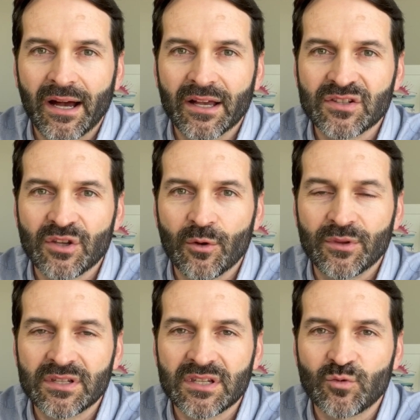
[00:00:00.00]
So
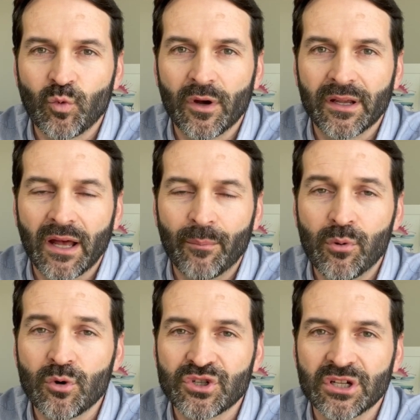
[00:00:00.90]
this is what a
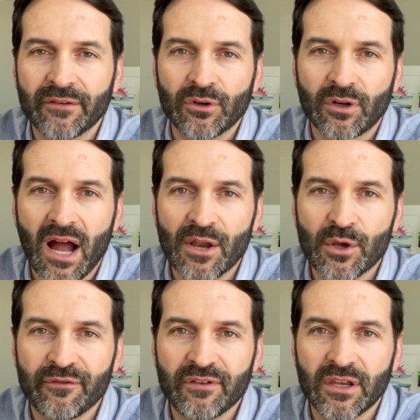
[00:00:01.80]
portion of your
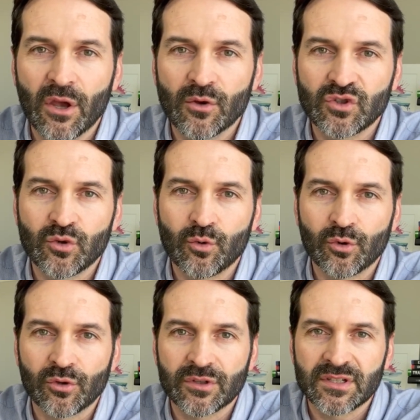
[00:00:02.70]
condo fee goes
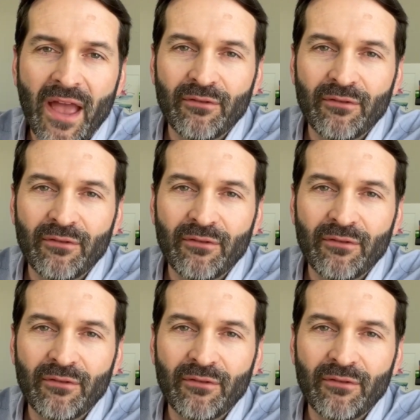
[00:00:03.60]
towards.